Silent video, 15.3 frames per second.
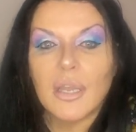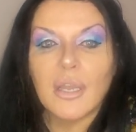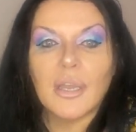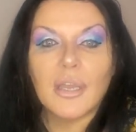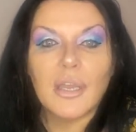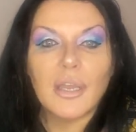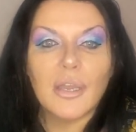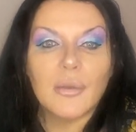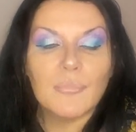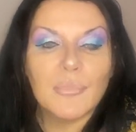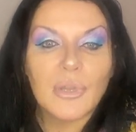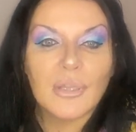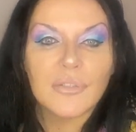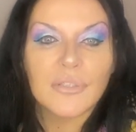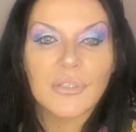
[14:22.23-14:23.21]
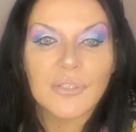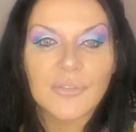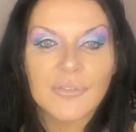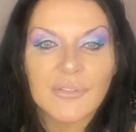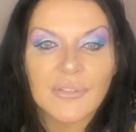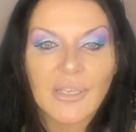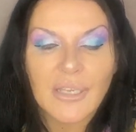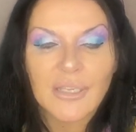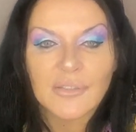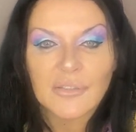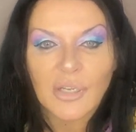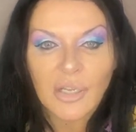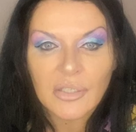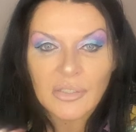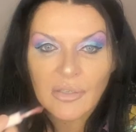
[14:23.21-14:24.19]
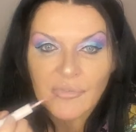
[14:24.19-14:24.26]
so you can see it's
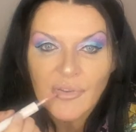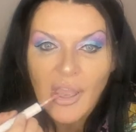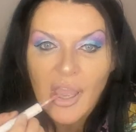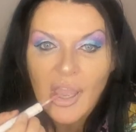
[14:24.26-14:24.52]
kind of